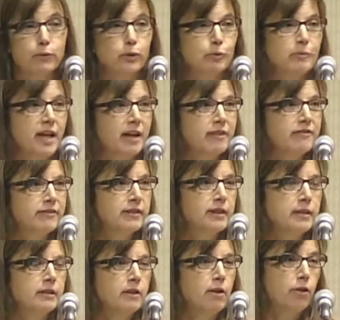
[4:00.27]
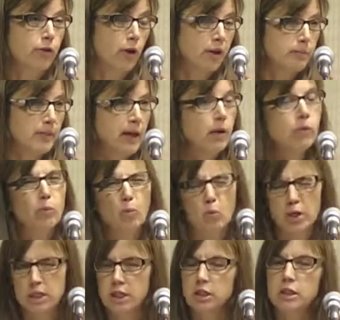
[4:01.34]
room have thought about,
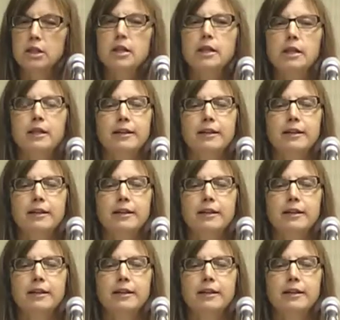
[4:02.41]
wondered,